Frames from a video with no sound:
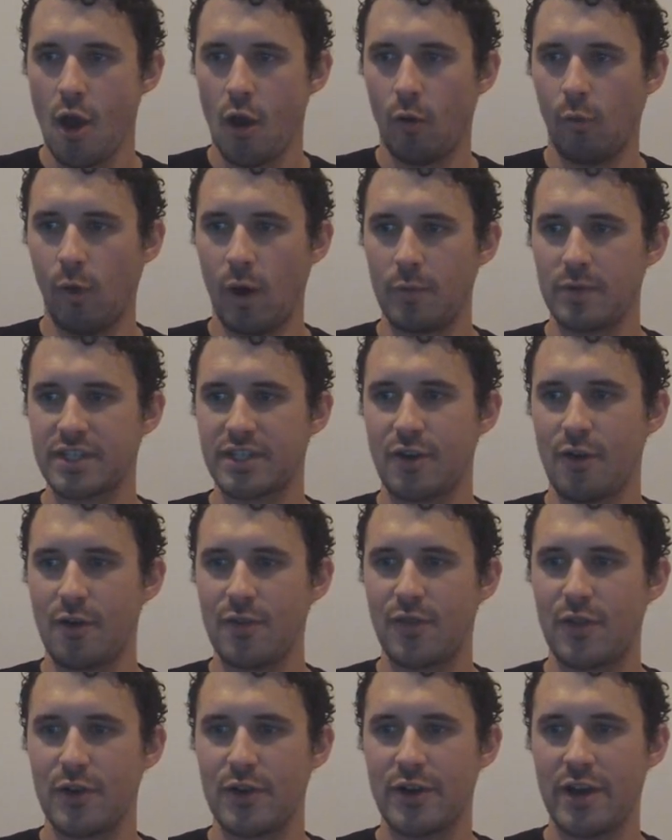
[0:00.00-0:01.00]
What was
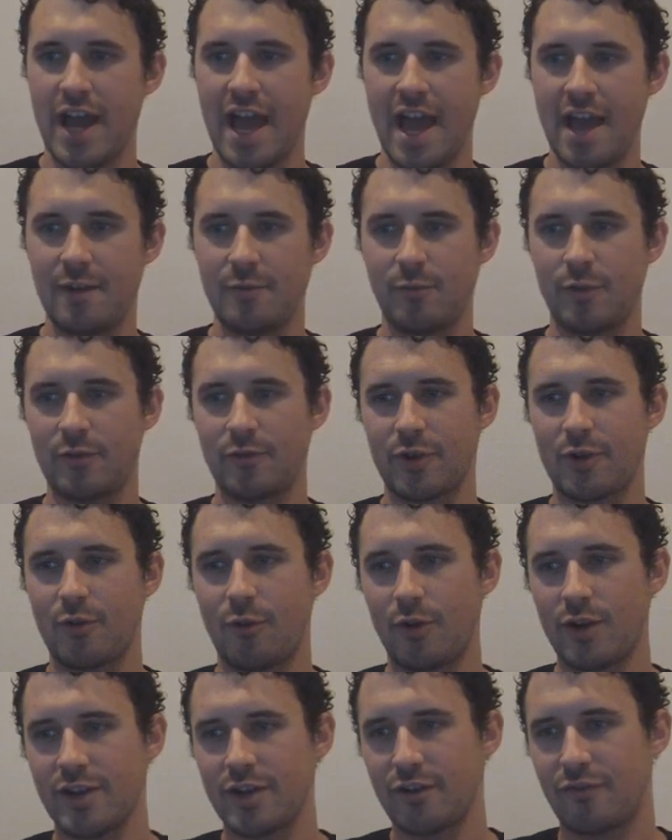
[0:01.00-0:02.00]
going through your head when
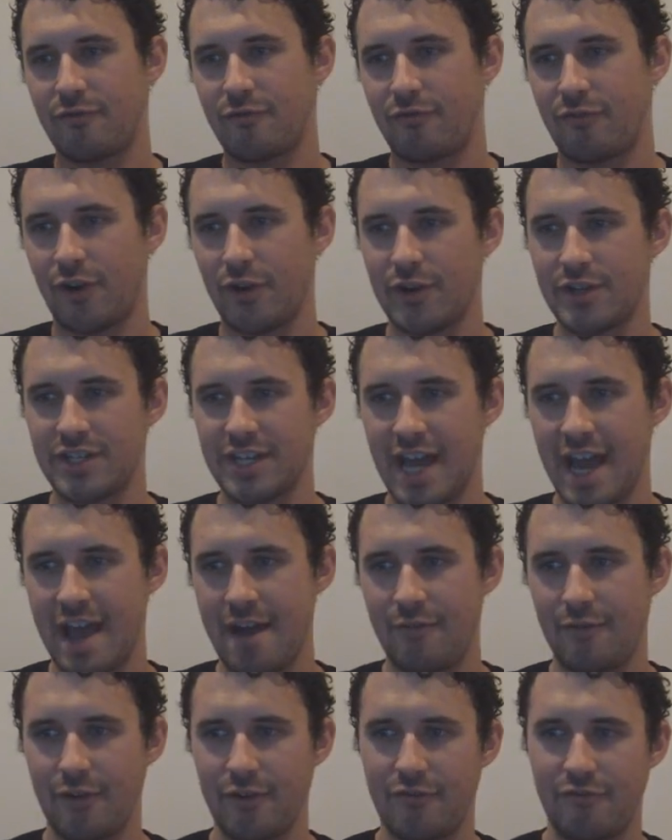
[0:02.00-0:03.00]
recording your first
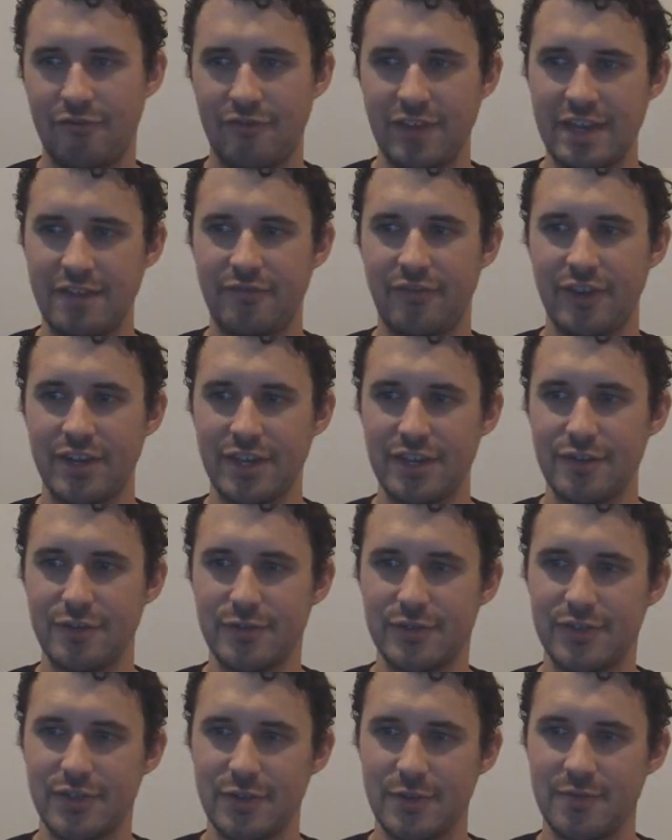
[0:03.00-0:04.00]
ever FIFA
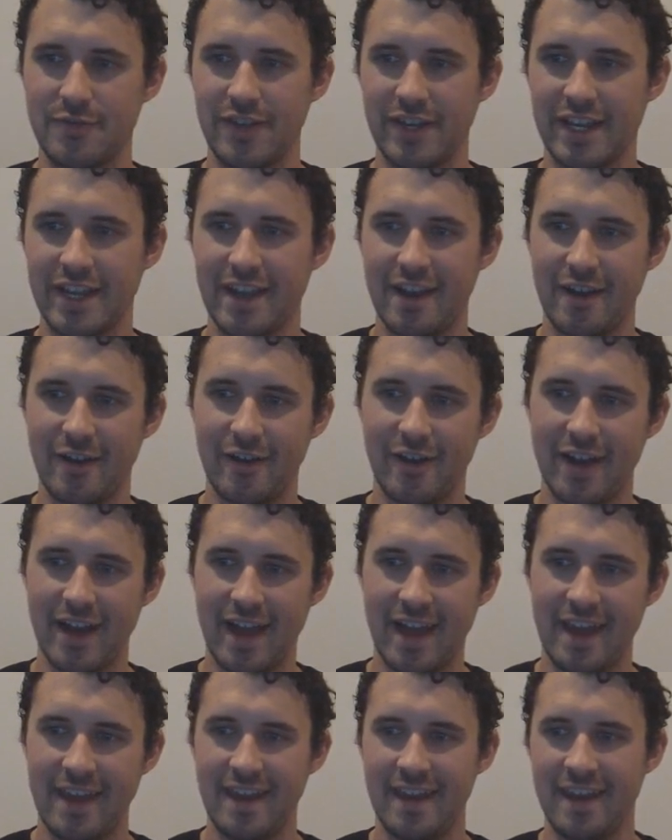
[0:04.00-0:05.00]
YouTube video?
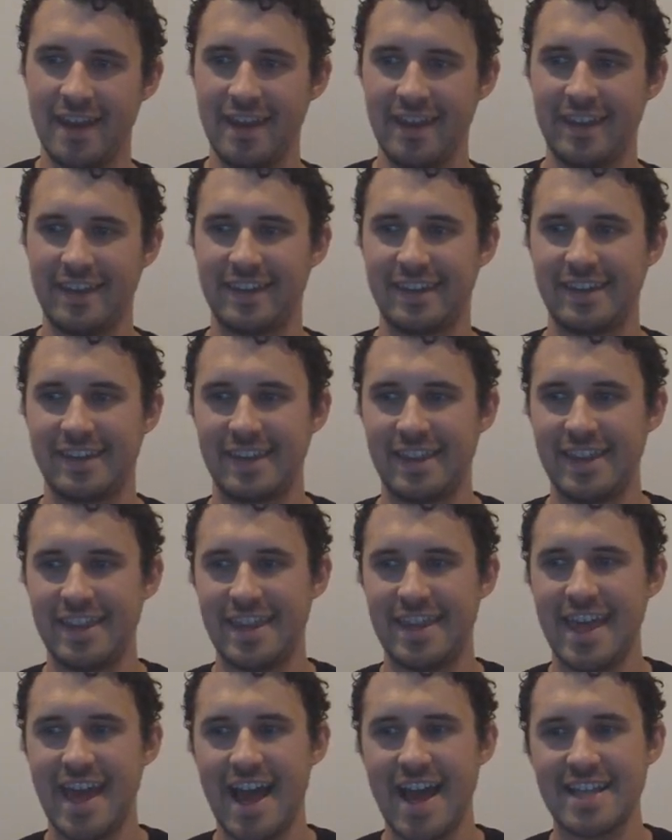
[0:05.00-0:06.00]
And
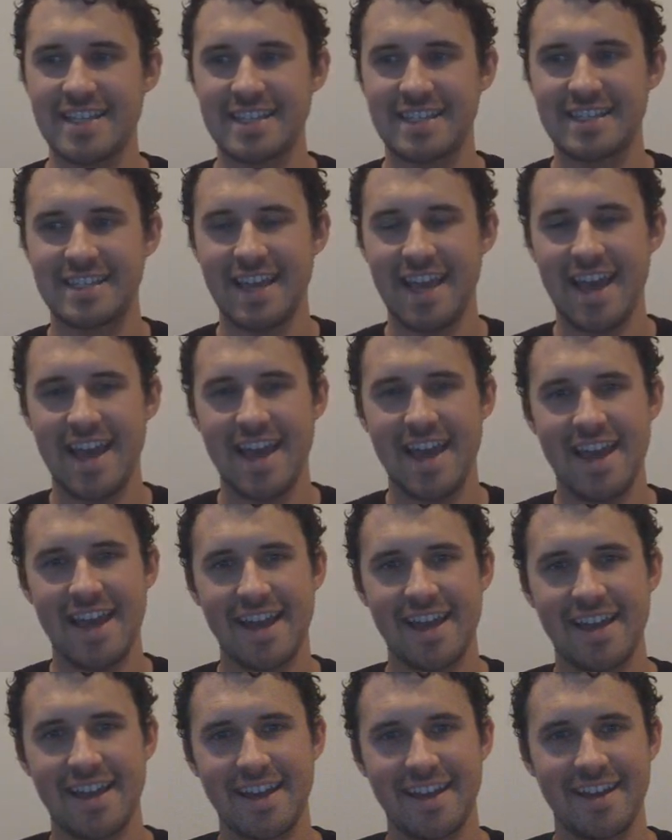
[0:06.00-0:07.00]
that's
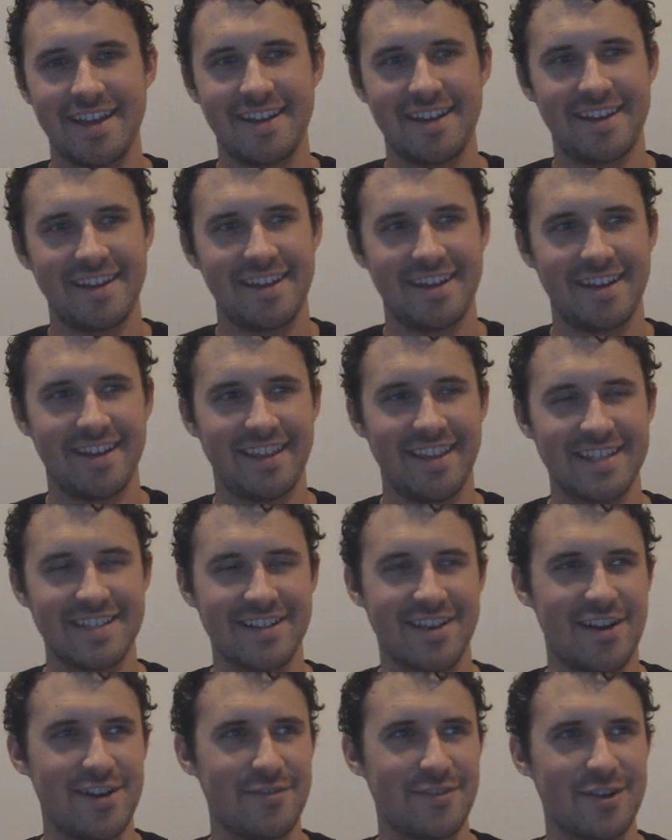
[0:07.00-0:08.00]

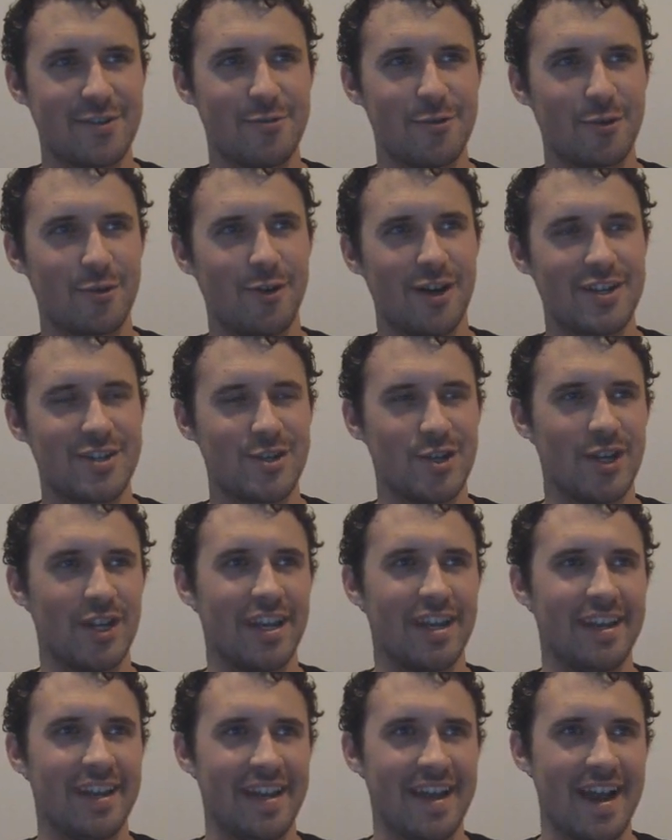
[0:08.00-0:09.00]
kind of a cool
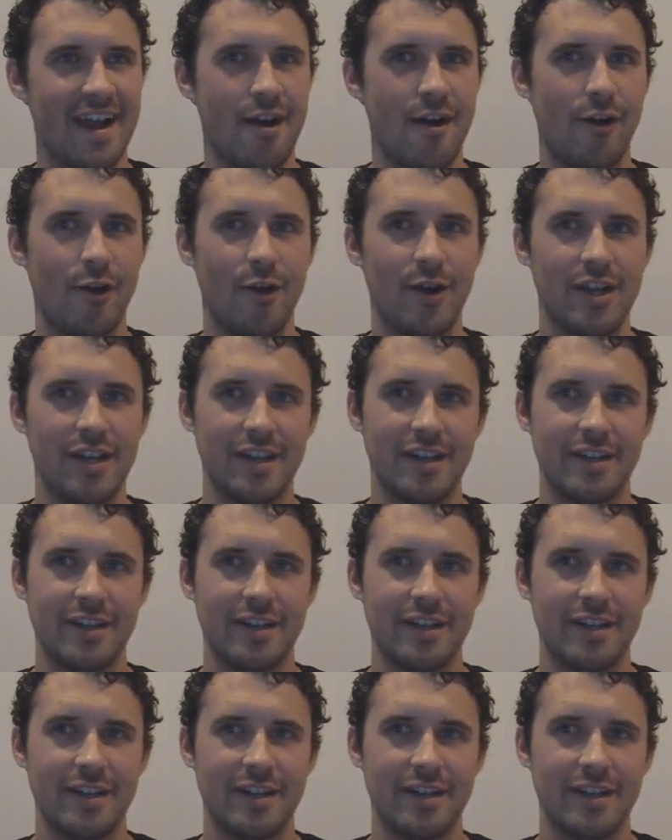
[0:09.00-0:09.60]
question. Now,